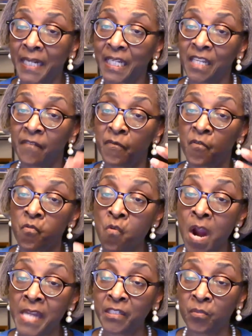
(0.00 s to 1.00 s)
If
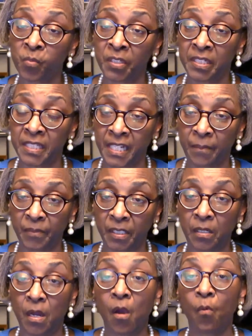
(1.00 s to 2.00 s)
Christ was tempted,
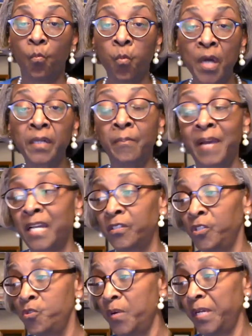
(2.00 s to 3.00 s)
What about
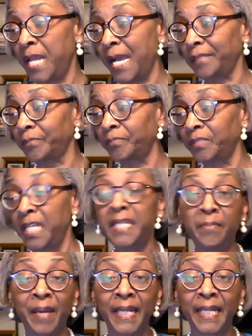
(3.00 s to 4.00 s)
you and I?
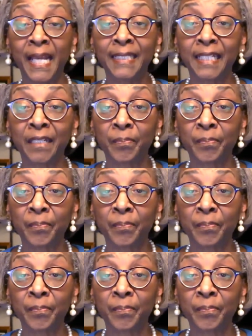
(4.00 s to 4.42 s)
Anybody out there